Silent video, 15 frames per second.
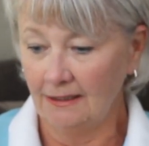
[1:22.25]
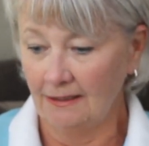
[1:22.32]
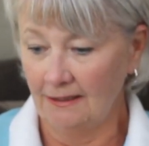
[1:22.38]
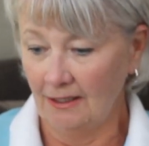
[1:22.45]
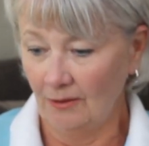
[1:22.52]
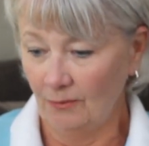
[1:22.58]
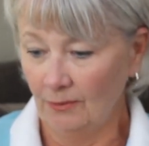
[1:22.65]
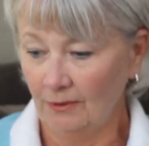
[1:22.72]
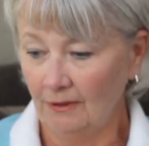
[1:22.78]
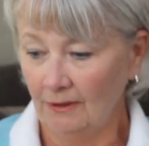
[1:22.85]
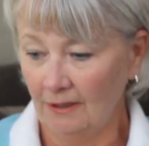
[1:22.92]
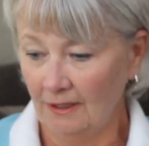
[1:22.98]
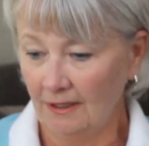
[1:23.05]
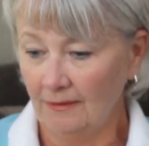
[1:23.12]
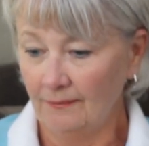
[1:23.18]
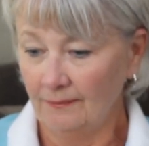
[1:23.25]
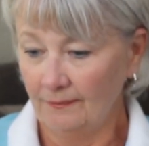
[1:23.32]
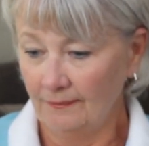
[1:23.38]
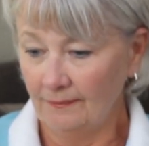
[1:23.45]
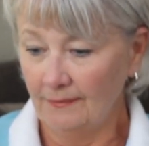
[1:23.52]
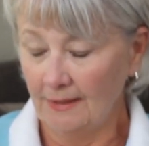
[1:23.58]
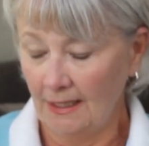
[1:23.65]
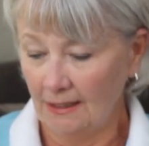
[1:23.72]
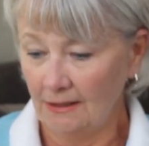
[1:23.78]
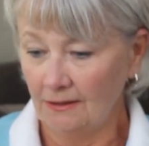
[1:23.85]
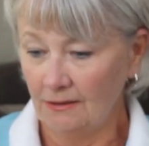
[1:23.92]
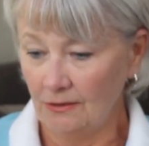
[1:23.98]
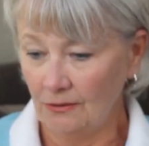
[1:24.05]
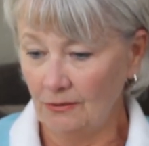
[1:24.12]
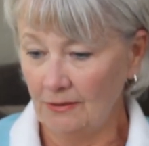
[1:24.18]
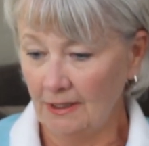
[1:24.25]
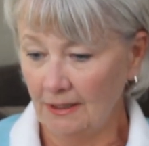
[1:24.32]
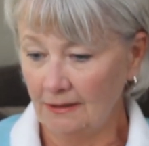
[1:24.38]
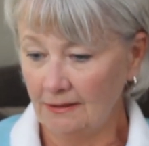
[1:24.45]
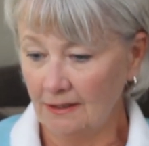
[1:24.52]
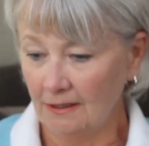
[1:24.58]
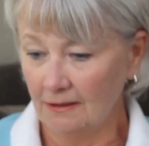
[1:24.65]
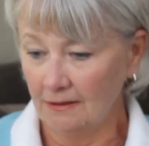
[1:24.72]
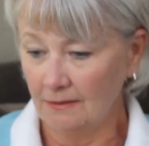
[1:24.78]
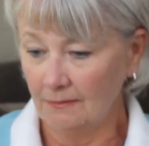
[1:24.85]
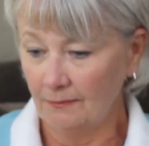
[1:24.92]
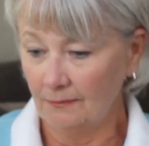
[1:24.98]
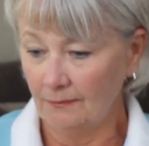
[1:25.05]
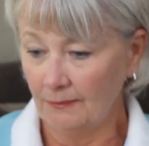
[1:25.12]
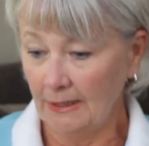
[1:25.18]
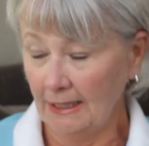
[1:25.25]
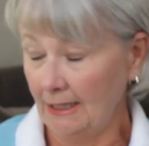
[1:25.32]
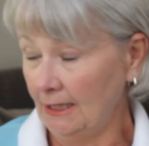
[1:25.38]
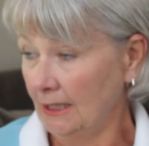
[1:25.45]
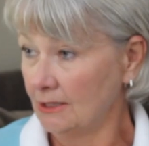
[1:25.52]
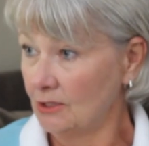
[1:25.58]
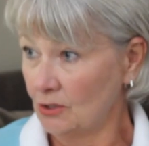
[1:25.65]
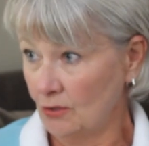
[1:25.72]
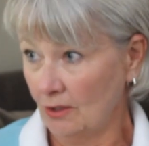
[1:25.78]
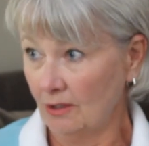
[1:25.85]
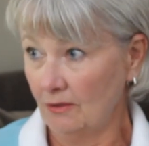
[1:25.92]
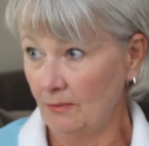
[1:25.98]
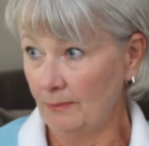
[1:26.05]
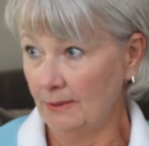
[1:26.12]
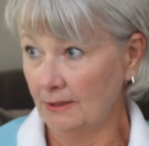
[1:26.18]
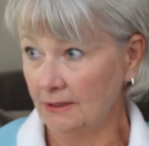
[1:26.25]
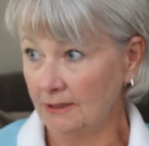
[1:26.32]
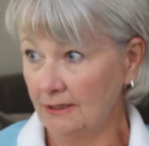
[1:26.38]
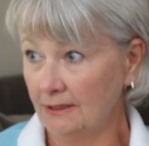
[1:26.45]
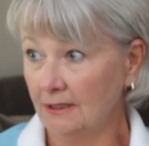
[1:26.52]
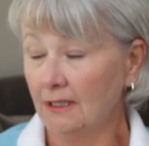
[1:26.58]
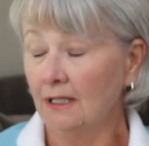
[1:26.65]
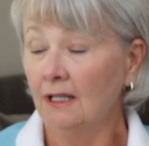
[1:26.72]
and they knew that a plane had struck the building,